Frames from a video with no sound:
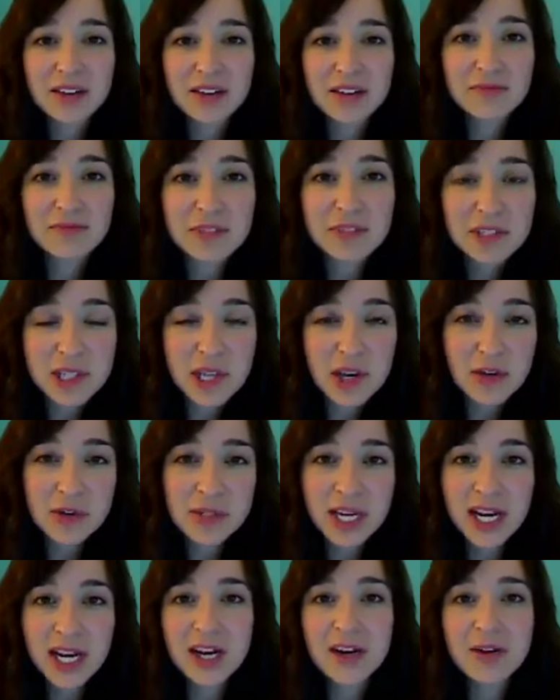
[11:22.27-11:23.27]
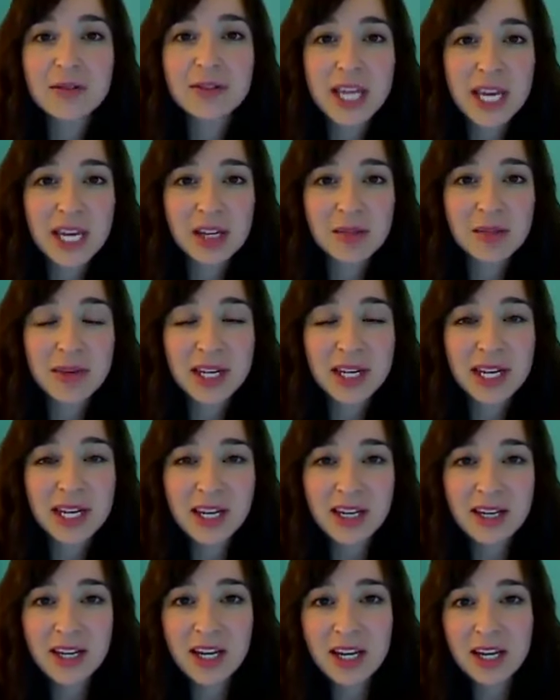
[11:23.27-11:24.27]
Just slow down, take a
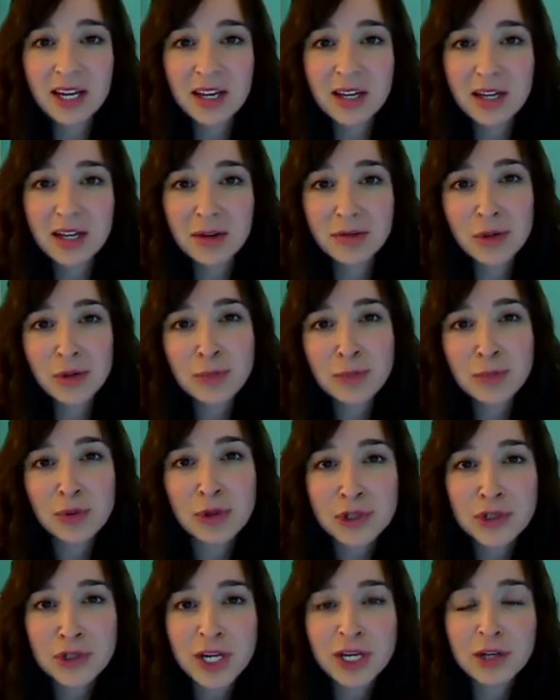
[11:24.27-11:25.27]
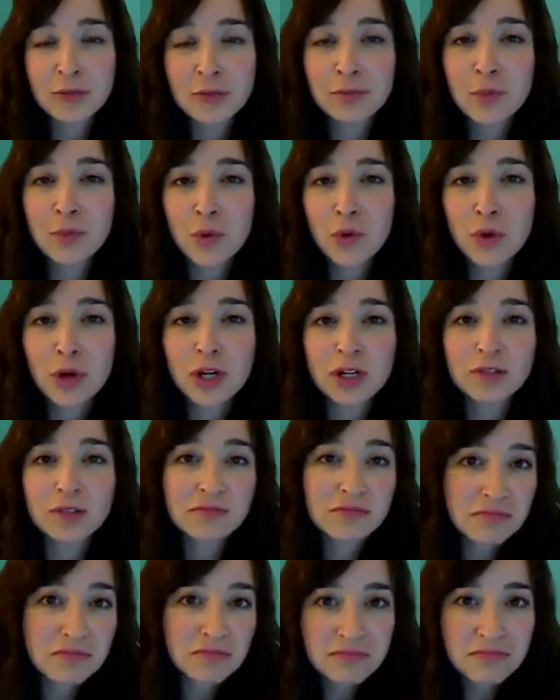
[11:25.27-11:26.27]
minute, and if we appreciated
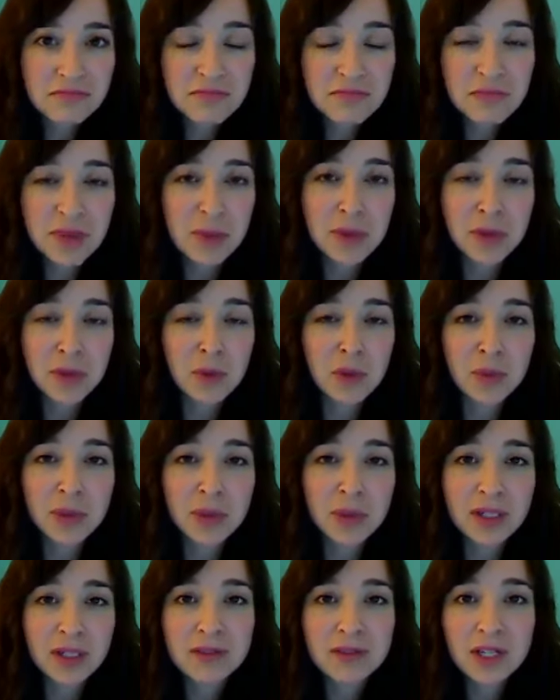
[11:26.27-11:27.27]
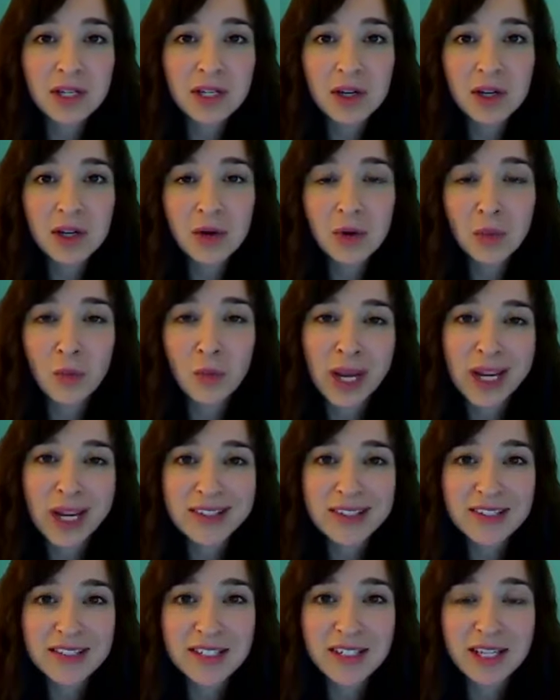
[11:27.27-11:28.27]
more, maybe we would
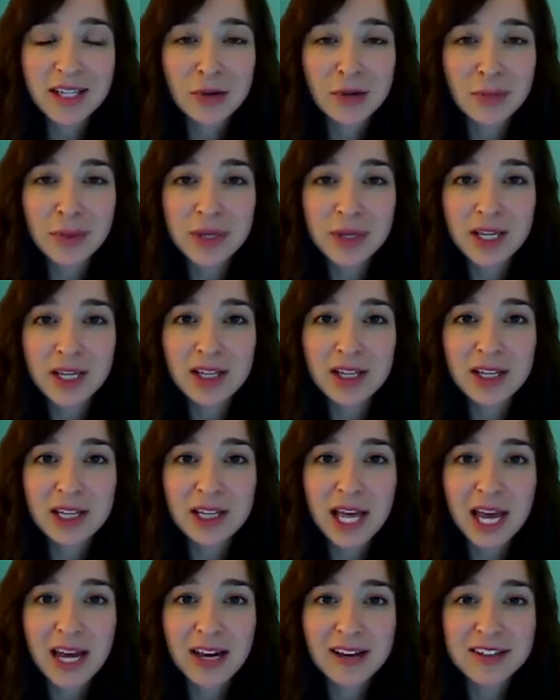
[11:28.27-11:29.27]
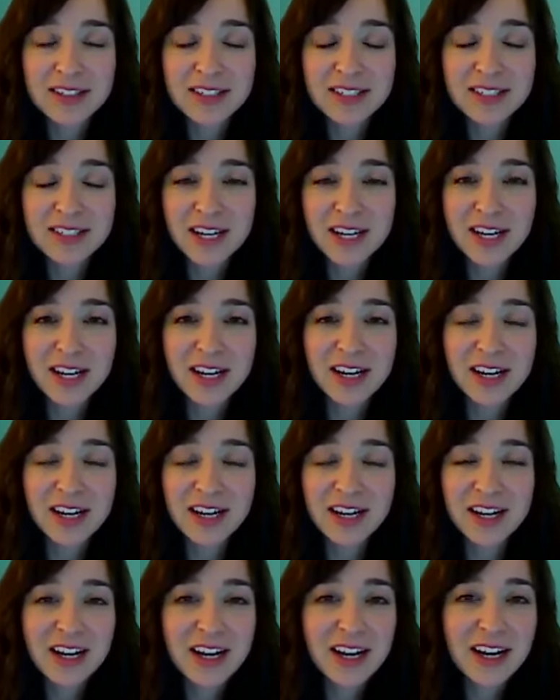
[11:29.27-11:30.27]
waste a little bit less.
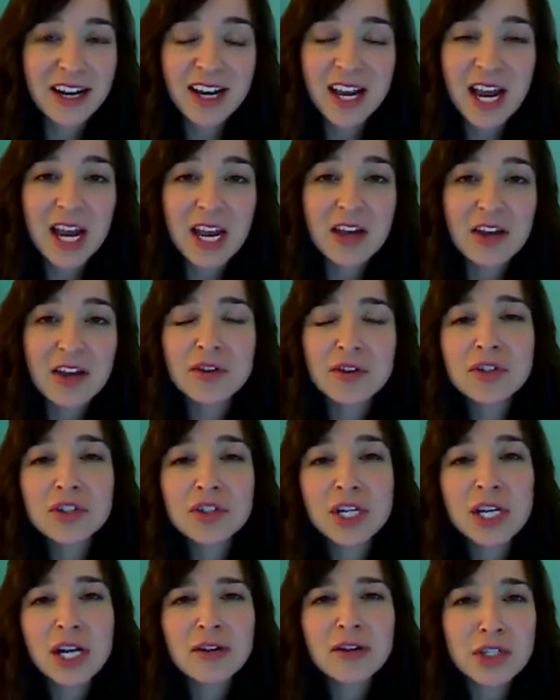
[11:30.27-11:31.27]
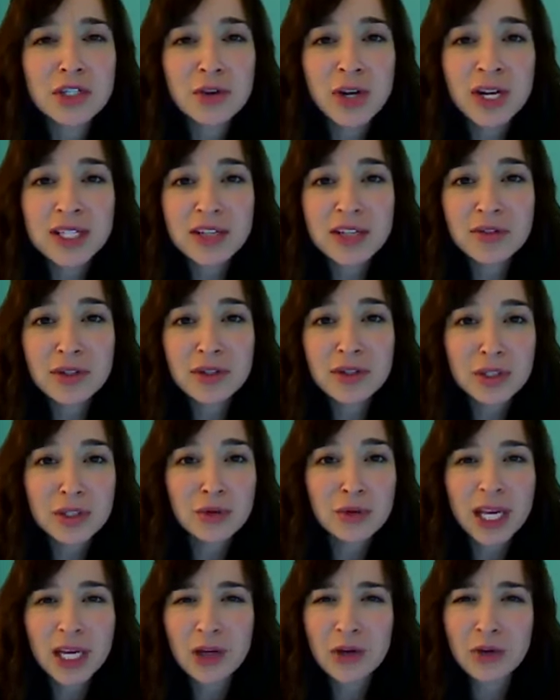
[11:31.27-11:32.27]
Janelle, do you guys ever
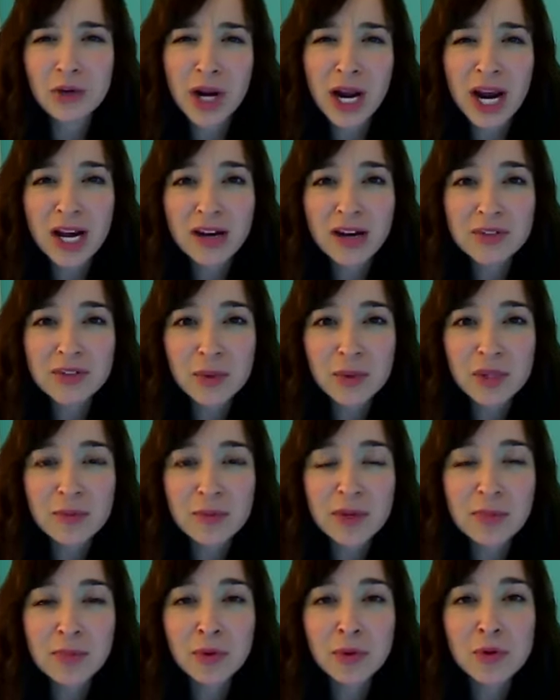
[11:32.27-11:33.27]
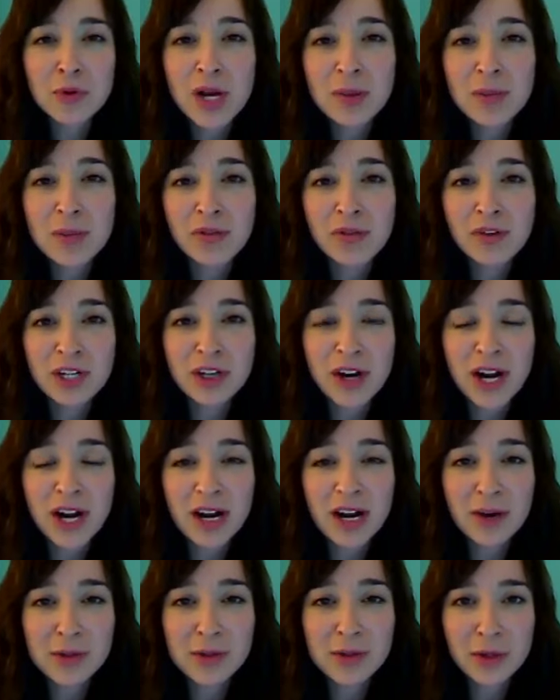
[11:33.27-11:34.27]
do like crafts with the people who come over to your
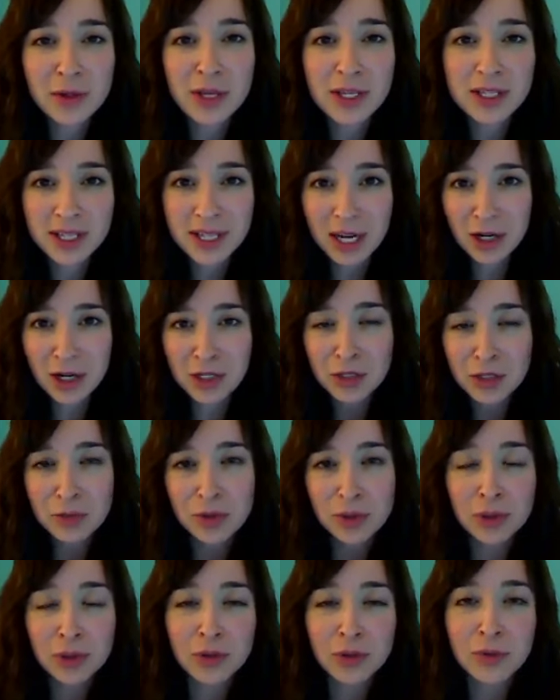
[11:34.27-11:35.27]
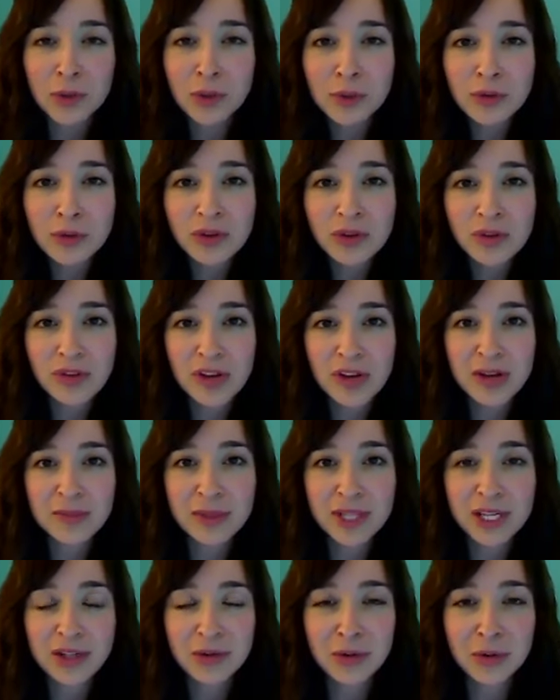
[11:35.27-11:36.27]
house? Are you the guru of the
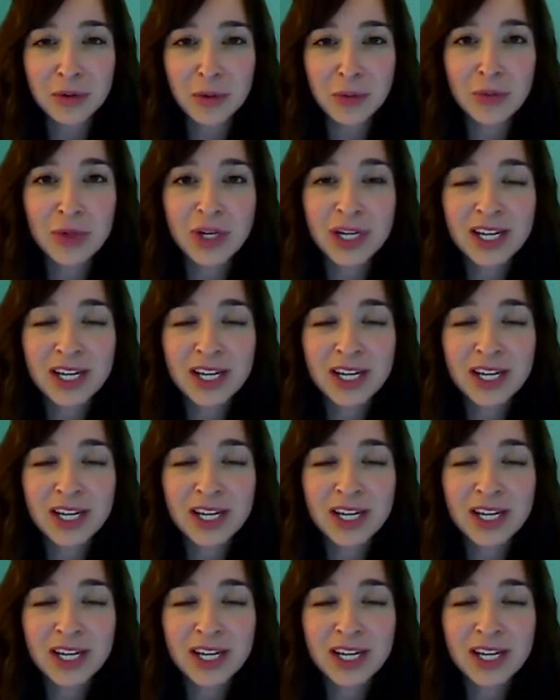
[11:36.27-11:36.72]
family who?